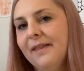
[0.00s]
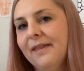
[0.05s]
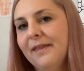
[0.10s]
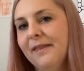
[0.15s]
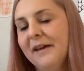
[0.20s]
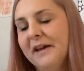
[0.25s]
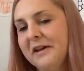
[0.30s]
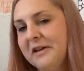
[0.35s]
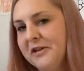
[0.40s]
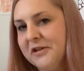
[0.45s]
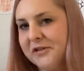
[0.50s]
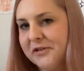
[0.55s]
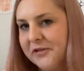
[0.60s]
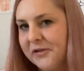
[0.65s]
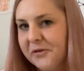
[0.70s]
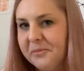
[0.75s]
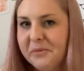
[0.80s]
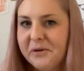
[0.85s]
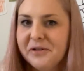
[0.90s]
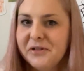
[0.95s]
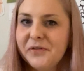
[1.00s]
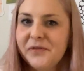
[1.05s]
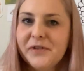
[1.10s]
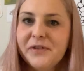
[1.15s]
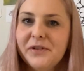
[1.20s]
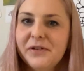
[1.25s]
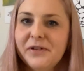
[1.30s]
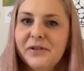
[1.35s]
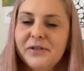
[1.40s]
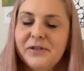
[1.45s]
Thank you so much
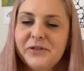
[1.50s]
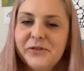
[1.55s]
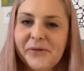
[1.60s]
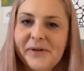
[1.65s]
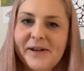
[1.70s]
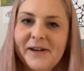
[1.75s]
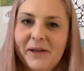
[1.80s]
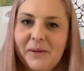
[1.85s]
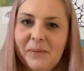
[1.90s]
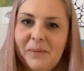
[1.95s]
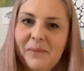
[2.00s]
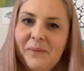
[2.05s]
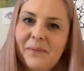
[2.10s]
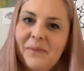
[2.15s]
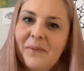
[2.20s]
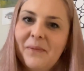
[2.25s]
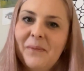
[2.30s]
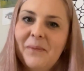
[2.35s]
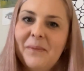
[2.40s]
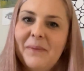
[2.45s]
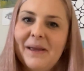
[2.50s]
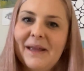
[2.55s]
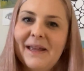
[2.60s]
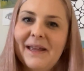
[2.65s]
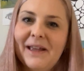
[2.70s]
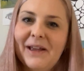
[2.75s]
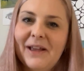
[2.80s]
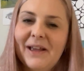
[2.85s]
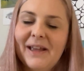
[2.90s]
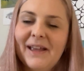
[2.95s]
for joining
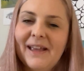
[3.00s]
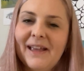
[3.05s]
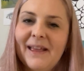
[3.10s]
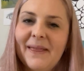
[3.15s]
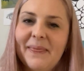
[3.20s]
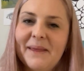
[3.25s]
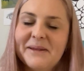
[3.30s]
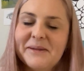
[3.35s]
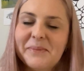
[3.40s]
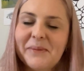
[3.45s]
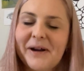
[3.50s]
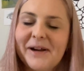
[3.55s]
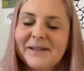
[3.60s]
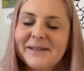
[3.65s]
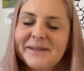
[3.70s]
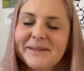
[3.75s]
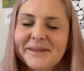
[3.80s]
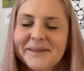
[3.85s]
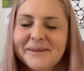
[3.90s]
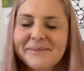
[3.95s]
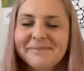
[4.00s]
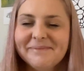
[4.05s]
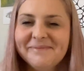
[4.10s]
me in this practice.